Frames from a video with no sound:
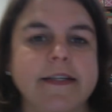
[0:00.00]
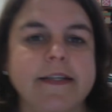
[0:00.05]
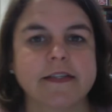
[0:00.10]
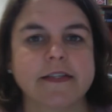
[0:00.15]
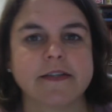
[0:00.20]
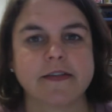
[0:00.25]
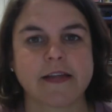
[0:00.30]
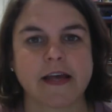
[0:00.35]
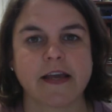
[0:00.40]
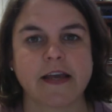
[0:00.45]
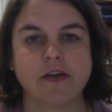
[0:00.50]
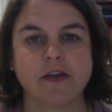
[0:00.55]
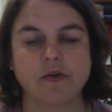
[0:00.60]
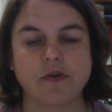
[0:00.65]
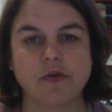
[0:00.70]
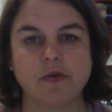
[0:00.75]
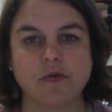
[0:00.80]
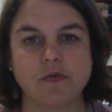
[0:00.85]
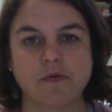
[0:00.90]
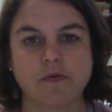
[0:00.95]
to thank
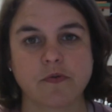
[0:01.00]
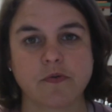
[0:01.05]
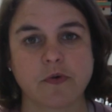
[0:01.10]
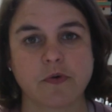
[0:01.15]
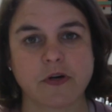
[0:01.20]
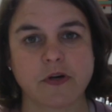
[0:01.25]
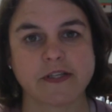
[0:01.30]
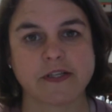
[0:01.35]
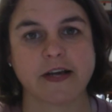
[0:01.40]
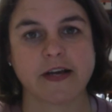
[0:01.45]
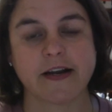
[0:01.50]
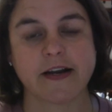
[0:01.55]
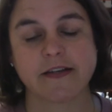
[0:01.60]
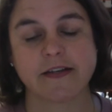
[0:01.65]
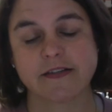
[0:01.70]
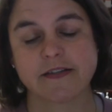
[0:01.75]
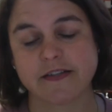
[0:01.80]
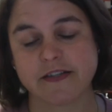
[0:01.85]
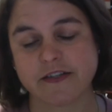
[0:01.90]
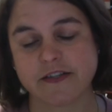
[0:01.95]
you for deciding
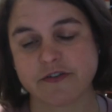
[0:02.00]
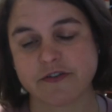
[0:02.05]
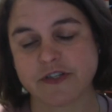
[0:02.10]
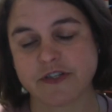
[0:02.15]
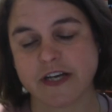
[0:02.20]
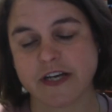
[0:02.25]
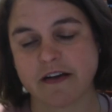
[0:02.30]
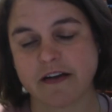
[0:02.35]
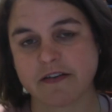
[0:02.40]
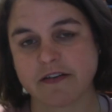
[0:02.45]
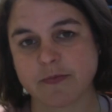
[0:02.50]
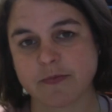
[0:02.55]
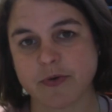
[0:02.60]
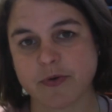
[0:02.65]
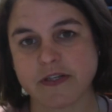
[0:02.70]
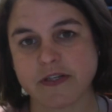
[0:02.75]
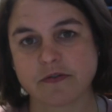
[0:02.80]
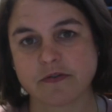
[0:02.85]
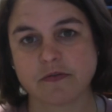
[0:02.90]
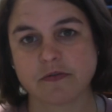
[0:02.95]
to send your child to
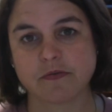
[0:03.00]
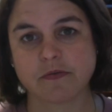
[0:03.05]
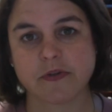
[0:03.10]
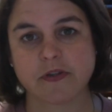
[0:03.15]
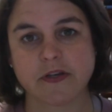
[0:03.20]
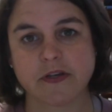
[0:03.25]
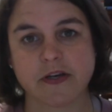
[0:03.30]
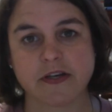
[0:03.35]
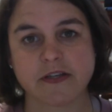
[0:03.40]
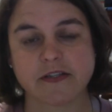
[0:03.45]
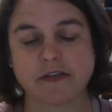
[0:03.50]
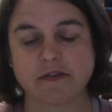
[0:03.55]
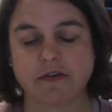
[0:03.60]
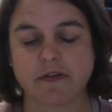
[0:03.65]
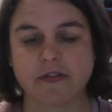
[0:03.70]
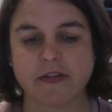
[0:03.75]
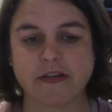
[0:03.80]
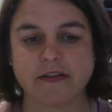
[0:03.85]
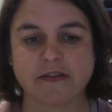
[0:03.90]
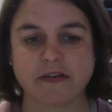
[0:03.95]
preschool with us
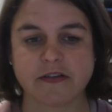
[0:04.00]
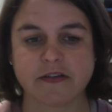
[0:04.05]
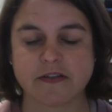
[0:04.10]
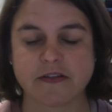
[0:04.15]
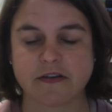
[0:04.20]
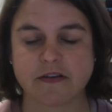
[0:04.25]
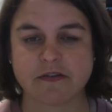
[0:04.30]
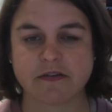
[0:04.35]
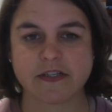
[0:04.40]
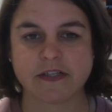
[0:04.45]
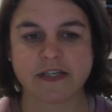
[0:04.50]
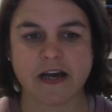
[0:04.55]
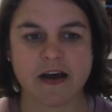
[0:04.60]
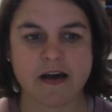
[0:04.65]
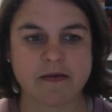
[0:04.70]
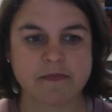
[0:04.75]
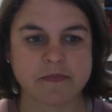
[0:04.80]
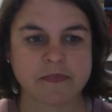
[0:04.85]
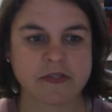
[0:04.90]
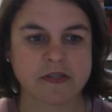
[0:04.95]
during these uncertain
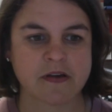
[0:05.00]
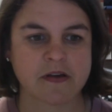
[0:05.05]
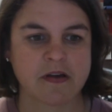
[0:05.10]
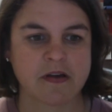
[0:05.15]
times.